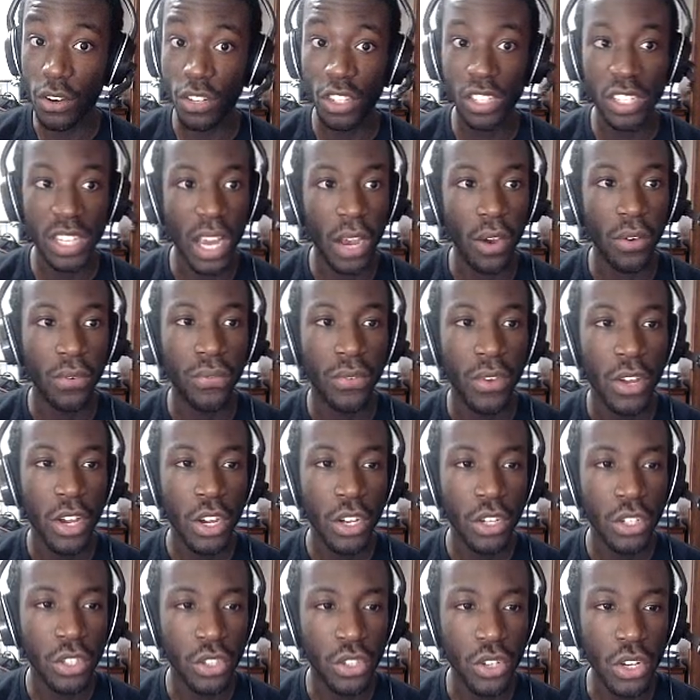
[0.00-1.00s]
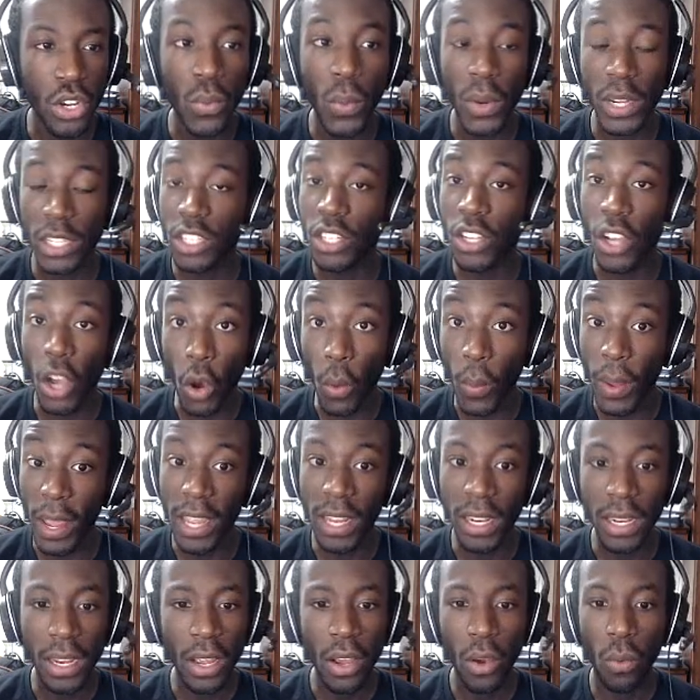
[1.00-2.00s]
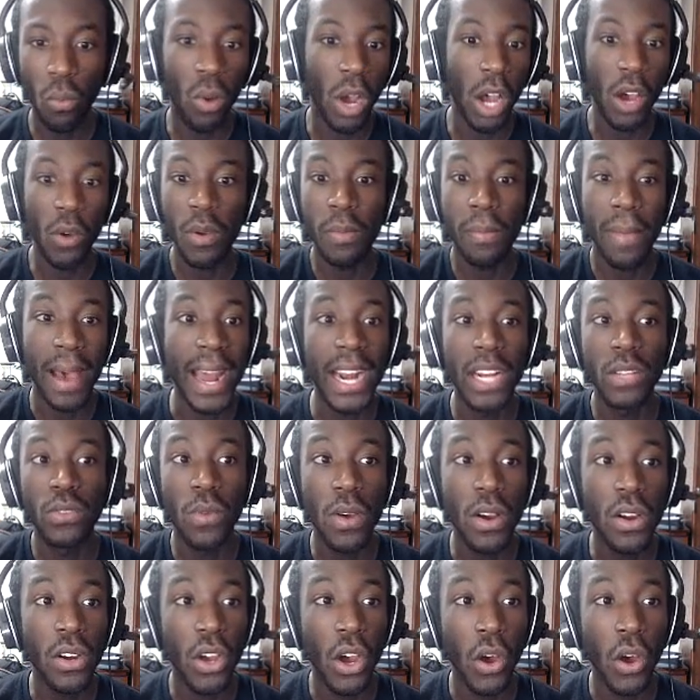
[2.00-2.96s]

yourself. Do you want to go in? Well, we might as well